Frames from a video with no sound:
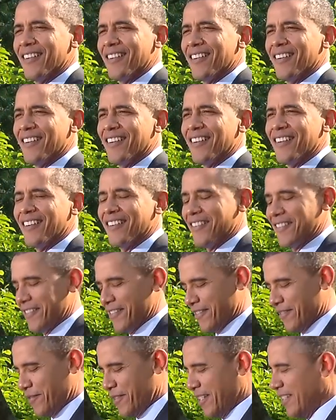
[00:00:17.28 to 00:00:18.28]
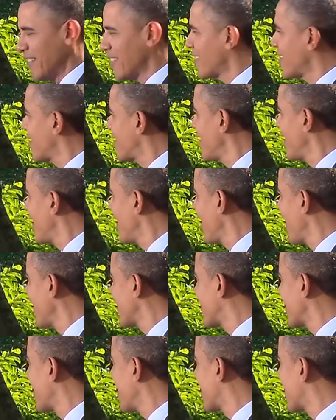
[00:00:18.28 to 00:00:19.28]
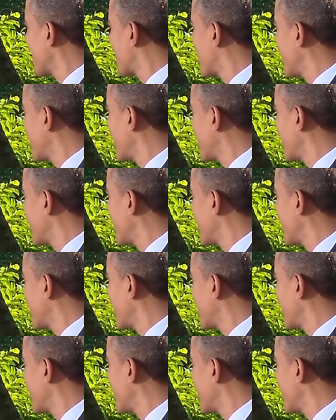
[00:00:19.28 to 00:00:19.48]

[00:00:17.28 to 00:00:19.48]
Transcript: Uh, we just uh, like to get the